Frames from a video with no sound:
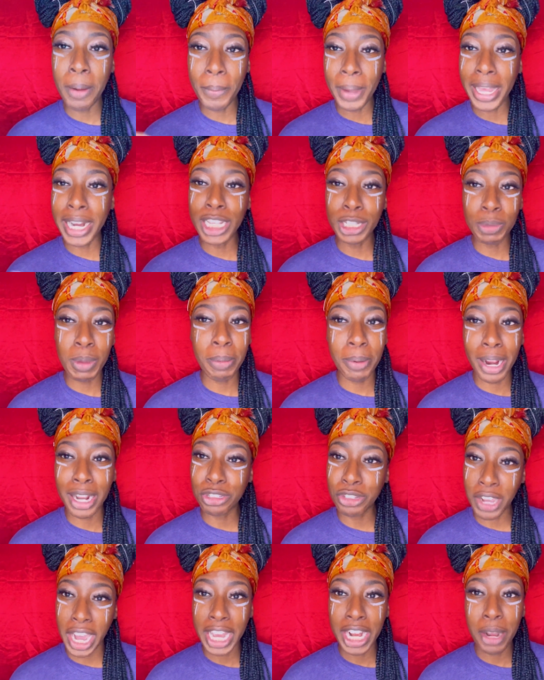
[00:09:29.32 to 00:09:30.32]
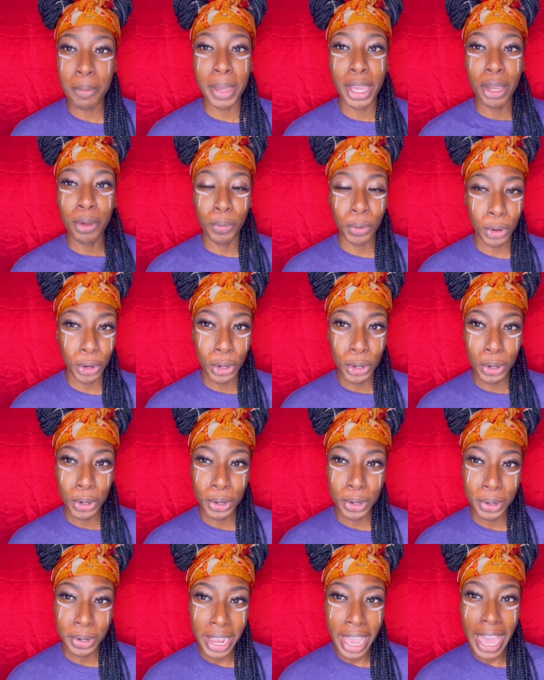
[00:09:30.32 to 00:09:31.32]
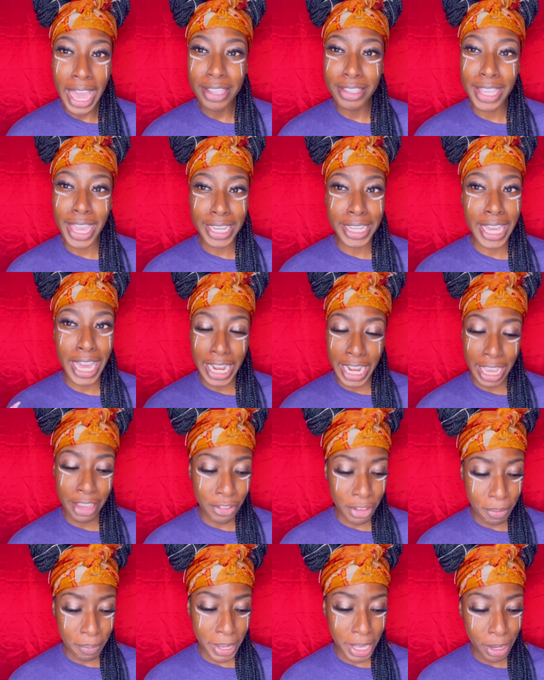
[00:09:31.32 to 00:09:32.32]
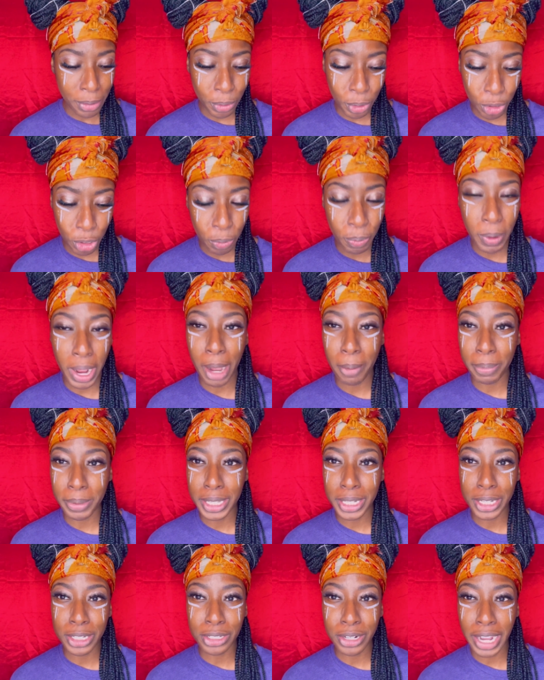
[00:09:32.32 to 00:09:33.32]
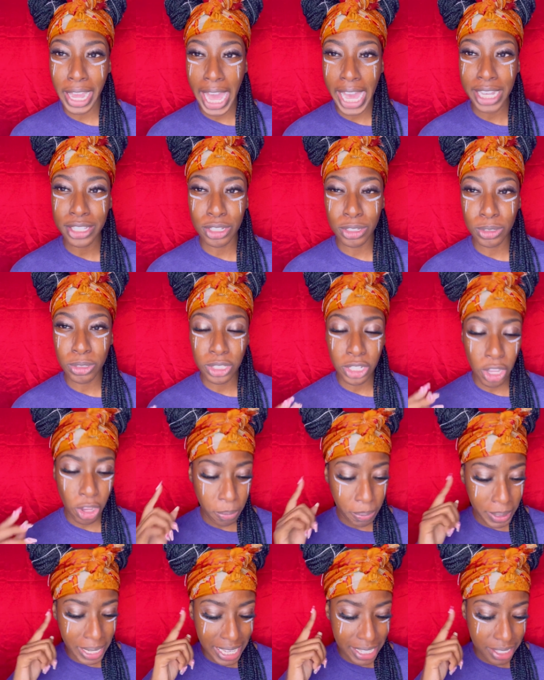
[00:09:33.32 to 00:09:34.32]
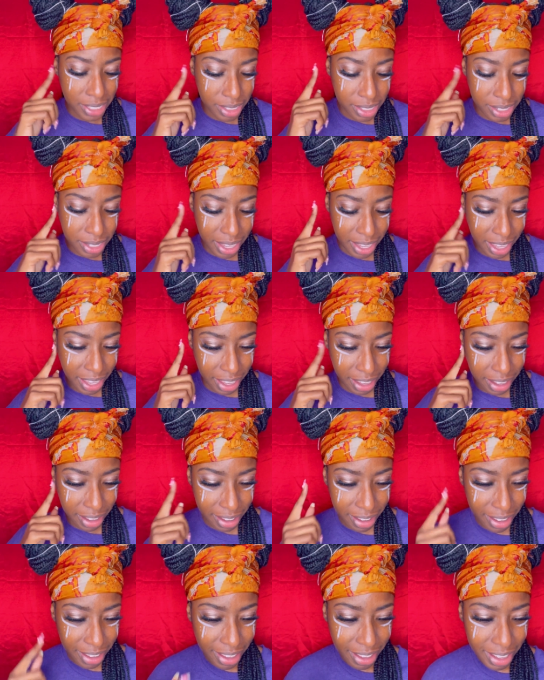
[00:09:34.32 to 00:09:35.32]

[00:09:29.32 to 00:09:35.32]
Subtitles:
British people are trying to be rude, they can't even be rude properly because their accent's so pleasant to hear.